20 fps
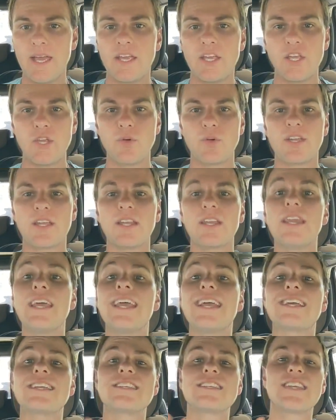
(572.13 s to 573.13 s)
You can
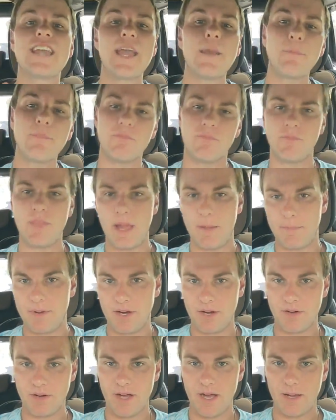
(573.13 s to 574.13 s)
escape that
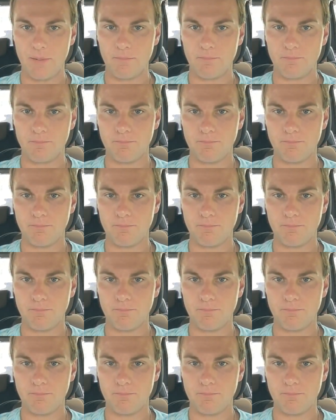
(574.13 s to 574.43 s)
paradigm.